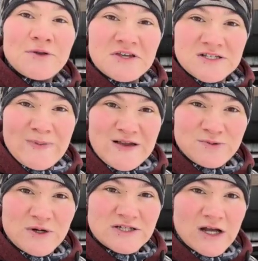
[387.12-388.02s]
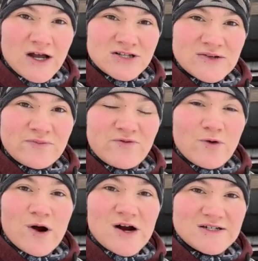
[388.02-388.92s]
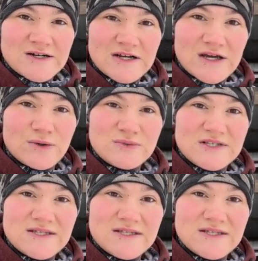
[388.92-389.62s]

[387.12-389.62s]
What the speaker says: this space works awesome for our dairy goats.